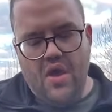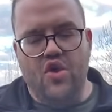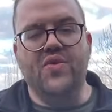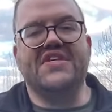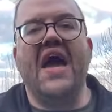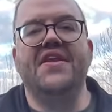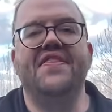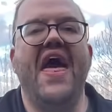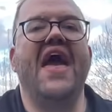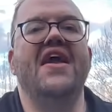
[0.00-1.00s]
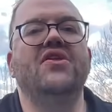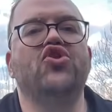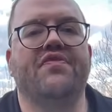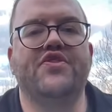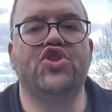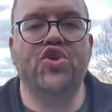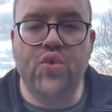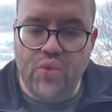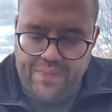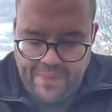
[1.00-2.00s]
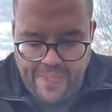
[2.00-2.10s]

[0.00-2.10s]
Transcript: who is under the age of 2